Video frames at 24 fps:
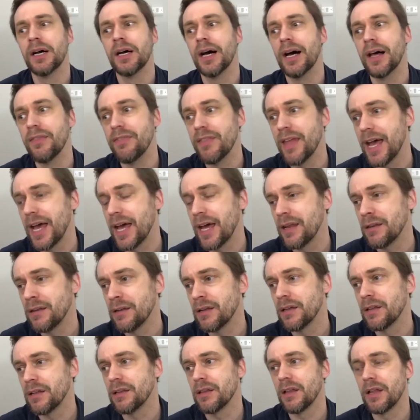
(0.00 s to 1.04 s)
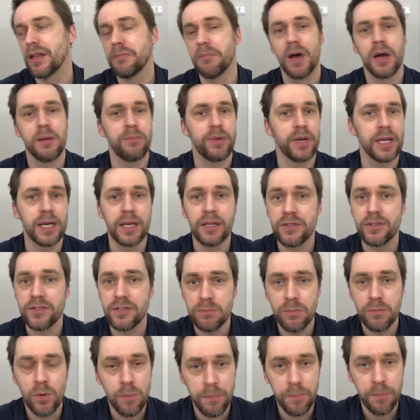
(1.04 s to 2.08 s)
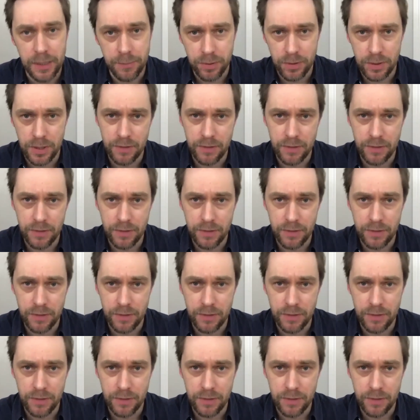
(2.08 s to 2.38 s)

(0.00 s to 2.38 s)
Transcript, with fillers: And then they might bring in some more people.